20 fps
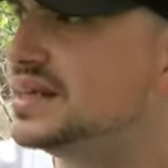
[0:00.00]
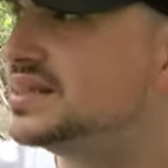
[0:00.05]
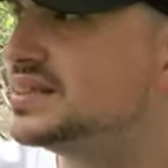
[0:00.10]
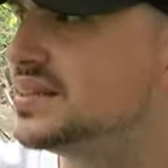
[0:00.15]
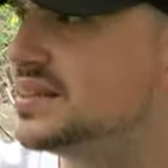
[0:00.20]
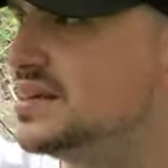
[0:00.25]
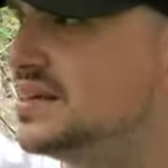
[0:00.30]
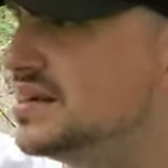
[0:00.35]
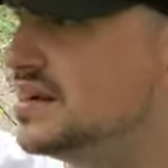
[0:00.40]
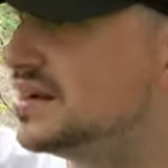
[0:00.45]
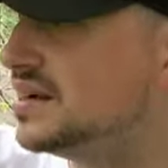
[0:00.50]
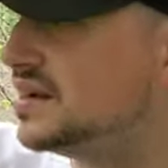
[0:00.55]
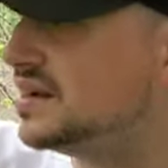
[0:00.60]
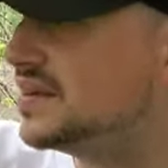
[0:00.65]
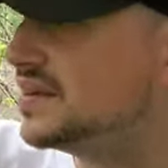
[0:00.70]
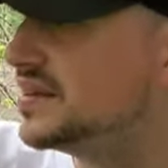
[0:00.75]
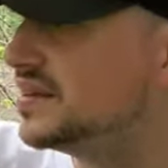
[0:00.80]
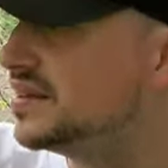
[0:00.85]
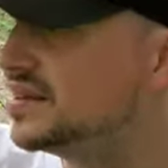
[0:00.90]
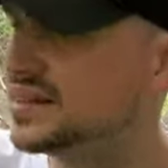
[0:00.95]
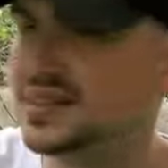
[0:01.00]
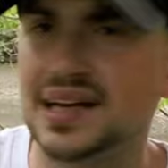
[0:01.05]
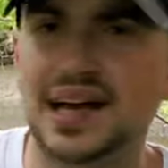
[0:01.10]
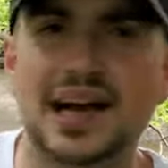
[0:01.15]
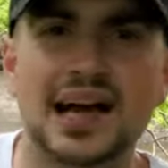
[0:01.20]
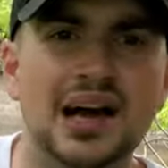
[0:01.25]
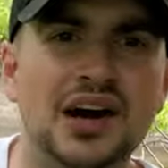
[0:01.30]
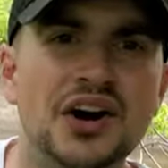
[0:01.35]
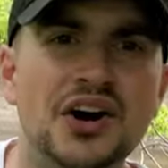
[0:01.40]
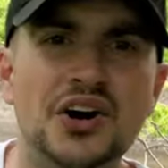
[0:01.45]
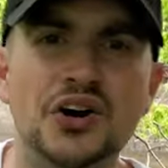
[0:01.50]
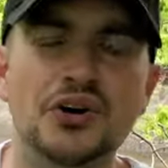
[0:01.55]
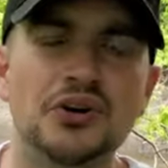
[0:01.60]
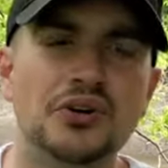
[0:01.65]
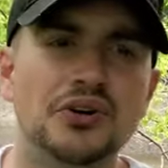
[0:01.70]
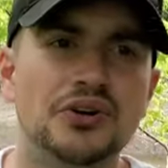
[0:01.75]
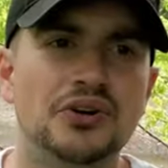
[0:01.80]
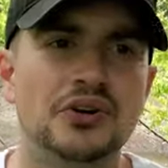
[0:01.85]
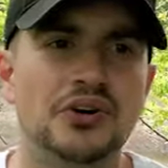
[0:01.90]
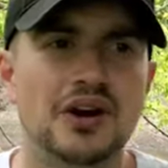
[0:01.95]
to the
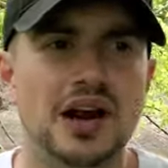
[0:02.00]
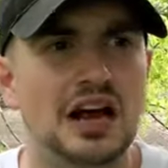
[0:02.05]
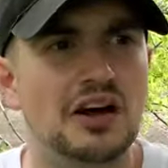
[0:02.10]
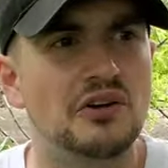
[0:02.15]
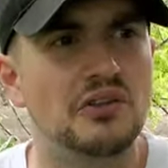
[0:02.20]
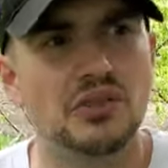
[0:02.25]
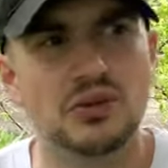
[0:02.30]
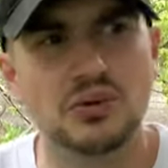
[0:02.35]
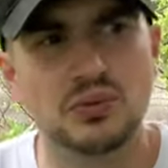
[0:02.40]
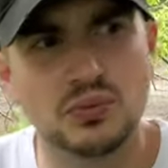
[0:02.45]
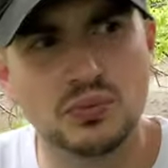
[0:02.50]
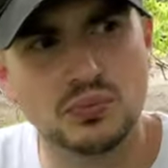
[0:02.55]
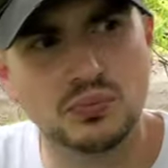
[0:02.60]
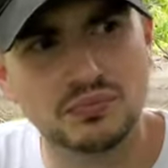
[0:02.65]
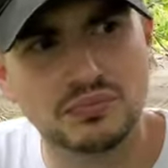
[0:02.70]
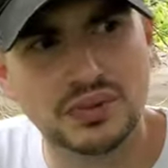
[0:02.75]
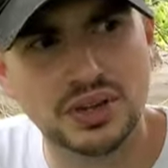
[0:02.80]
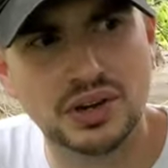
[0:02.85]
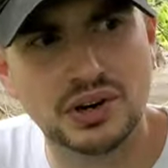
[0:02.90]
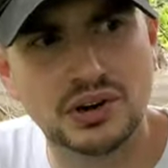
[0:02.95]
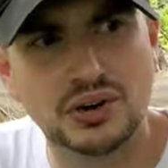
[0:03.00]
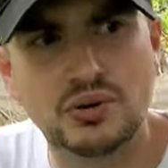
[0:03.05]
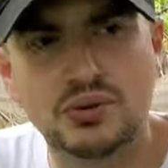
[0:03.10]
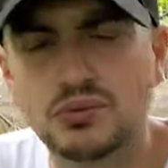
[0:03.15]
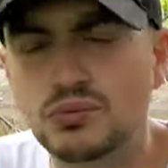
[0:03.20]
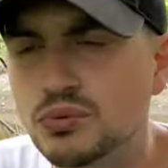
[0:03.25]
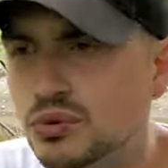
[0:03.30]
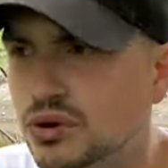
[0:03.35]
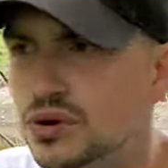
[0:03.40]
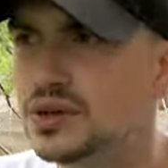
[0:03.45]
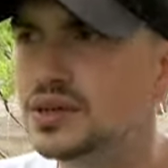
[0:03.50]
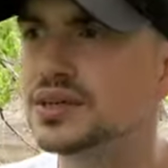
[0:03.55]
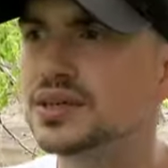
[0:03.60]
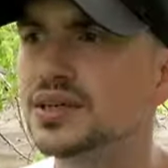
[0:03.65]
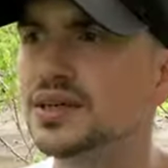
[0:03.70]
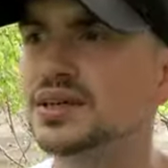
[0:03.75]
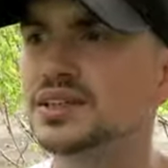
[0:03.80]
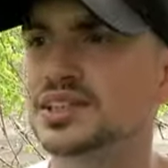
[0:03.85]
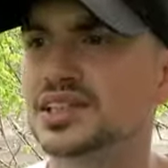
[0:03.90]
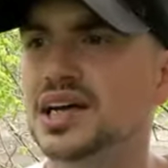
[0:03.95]
town or out in the, you know,
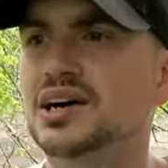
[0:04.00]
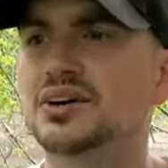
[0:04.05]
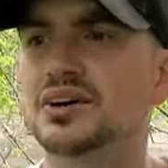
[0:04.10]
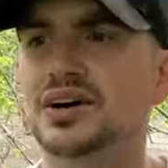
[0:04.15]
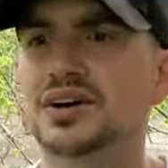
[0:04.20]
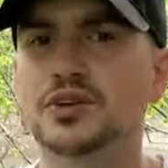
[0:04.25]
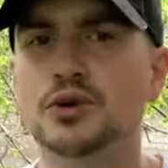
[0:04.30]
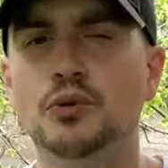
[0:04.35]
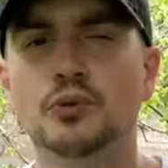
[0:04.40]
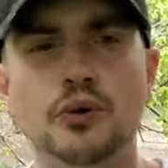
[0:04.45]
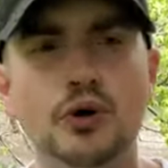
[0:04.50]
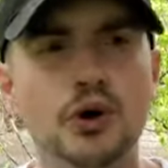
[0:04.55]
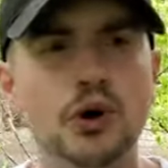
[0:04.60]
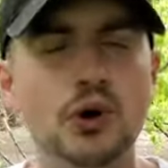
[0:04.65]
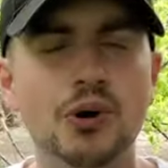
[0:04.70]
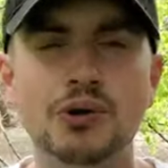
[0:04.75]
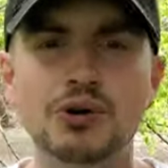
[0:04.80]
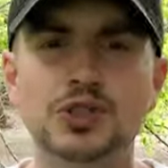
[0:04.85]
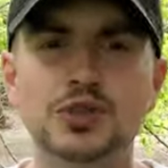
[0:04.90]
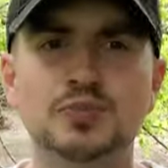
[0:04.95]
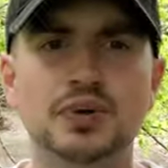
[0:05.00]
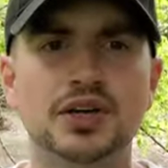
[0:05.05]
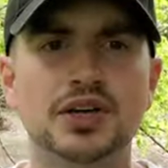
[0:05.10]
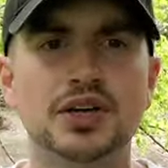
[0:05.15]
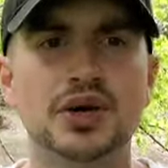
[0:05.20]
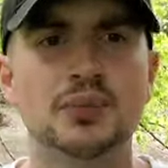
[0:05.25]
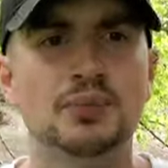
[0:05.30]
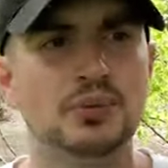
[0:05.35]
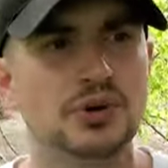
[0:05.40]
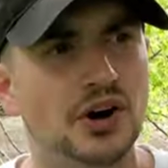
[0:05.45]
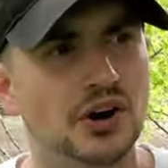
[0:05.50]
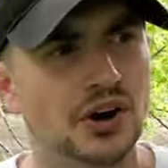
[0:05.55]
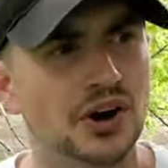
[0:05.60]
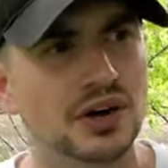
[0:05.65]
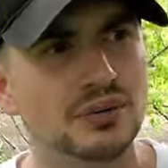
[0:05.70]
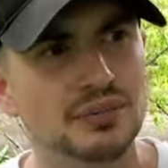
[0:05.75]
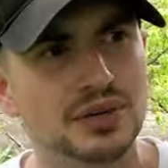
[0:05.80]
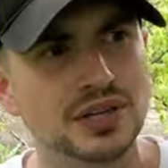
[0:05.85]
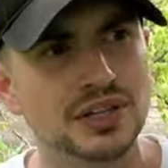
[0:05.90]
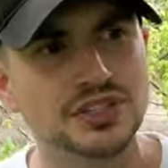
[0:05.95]
woods, out on the roads, pick up
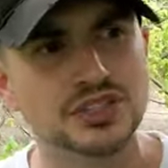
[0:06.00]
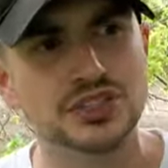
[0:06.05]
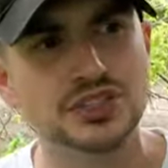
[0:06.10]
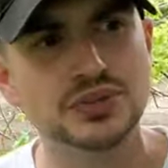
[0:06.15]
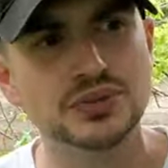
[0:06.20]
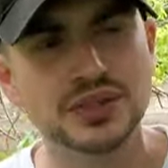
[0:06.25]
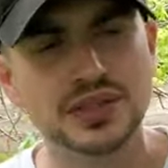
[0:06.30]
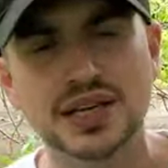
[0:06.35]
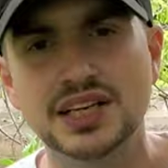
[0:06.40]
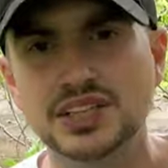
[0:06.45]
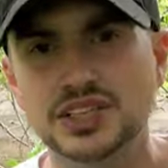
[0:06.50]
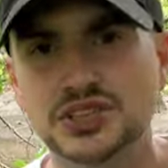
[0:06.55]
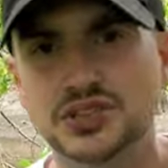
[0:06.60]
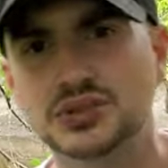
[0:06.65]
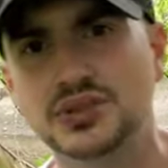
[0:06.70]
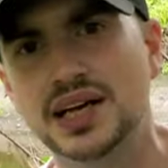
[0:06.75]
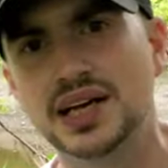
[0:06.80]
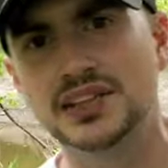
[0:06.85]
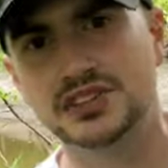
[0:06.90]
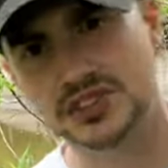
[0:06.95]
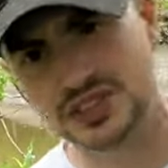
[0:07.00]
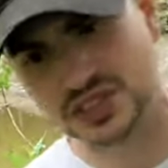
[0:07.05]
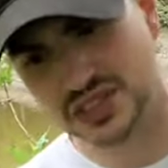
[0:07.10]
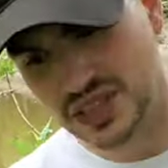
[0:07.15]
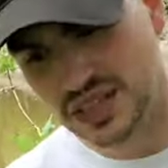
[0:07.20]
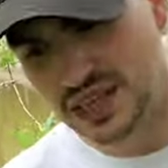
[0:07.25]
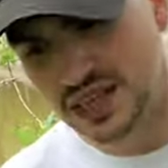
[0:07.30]
garbage, do this, do that, just